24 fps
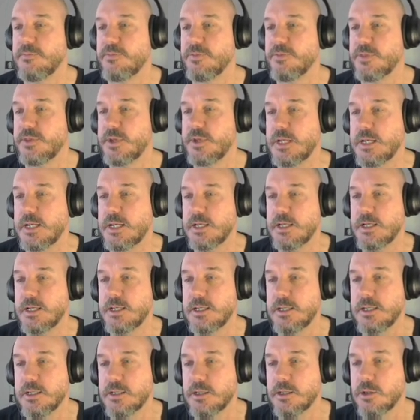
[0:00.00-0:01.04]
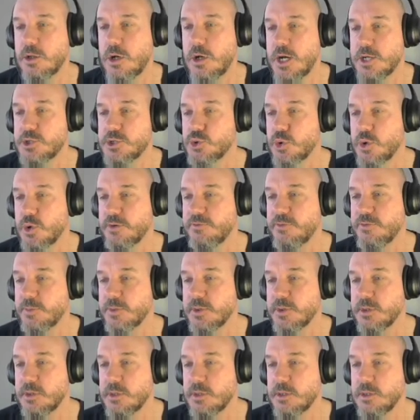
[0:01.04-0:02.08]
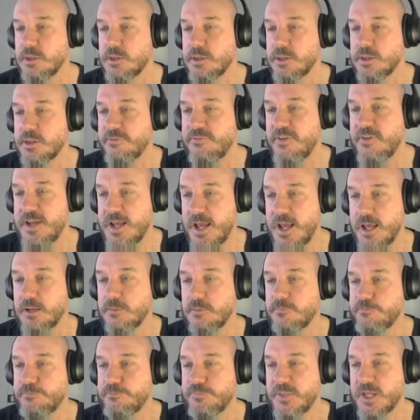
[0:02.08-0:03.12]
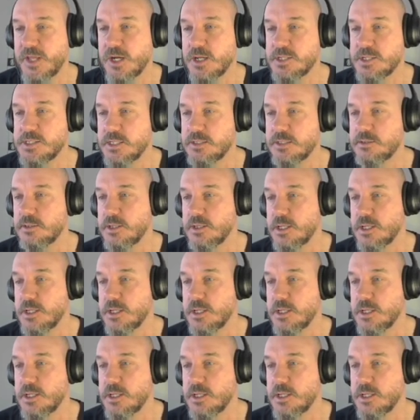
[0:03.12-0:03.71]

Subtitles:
the line drawing from the VN that I did.